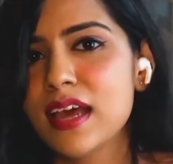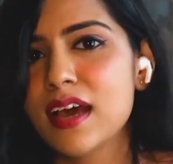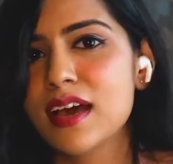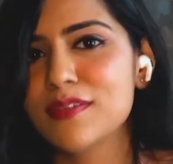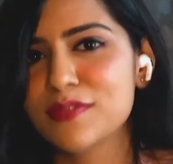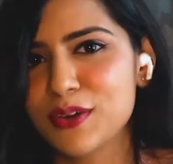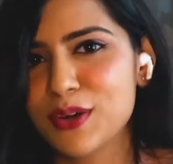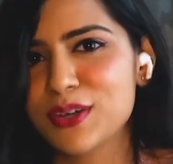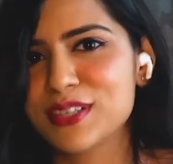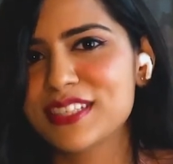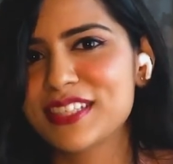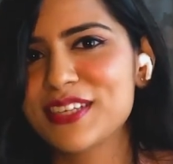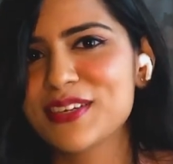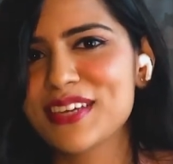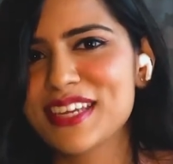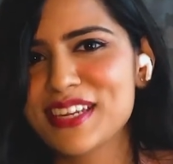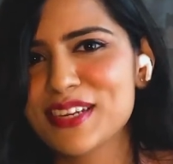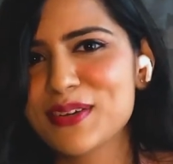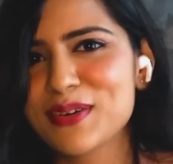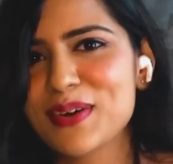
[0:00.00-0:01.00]
Of course, you
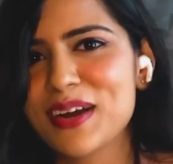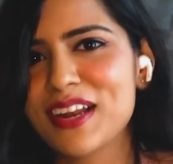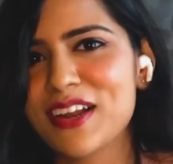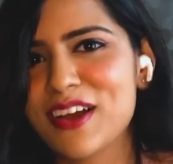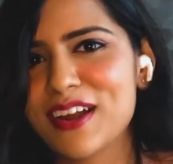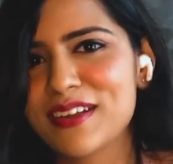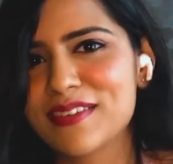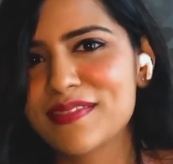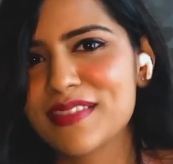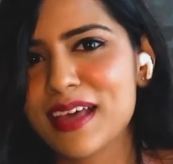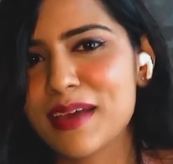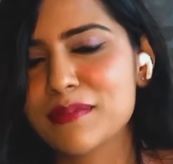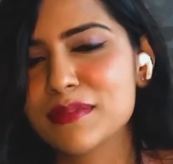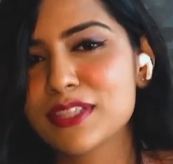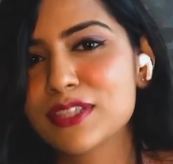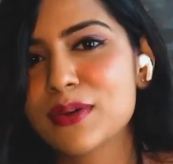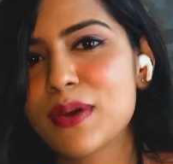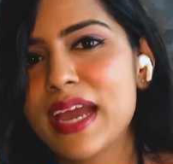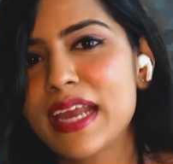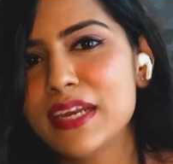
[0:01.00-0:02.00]
can do a lot of them.
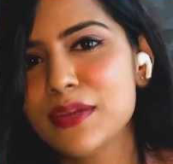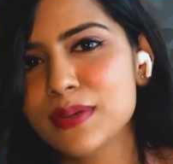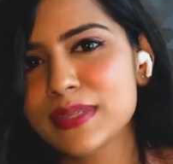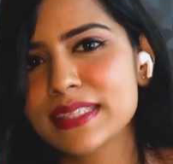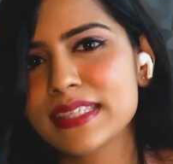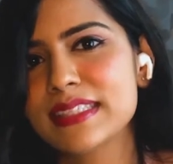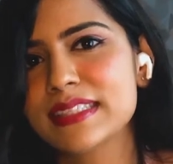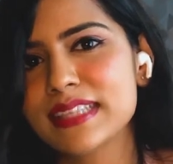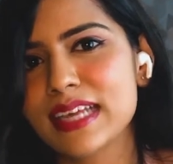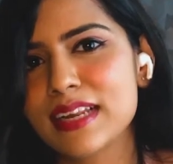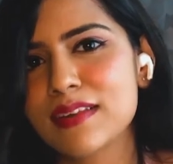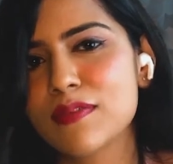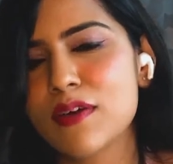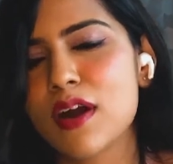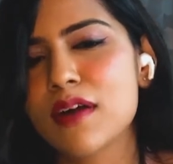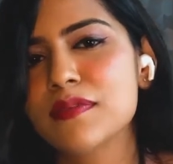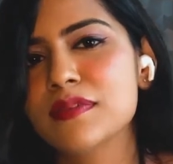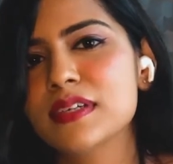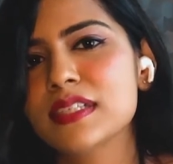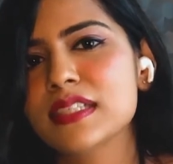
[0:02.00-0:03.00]
So NUS itself
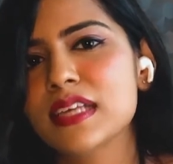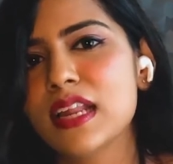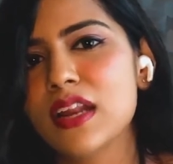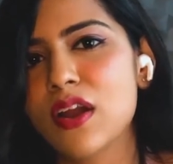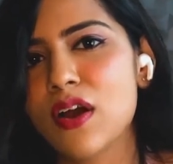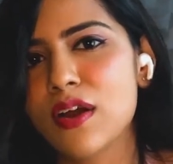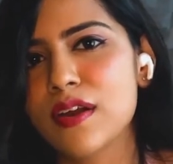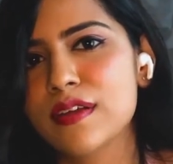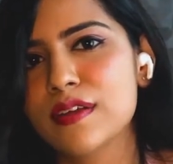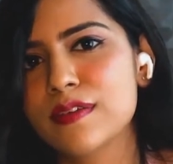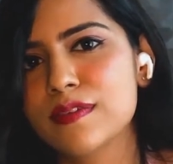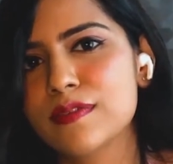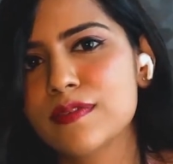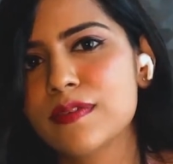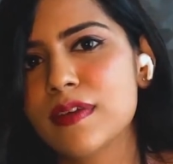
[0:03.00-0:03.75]
offers a lot of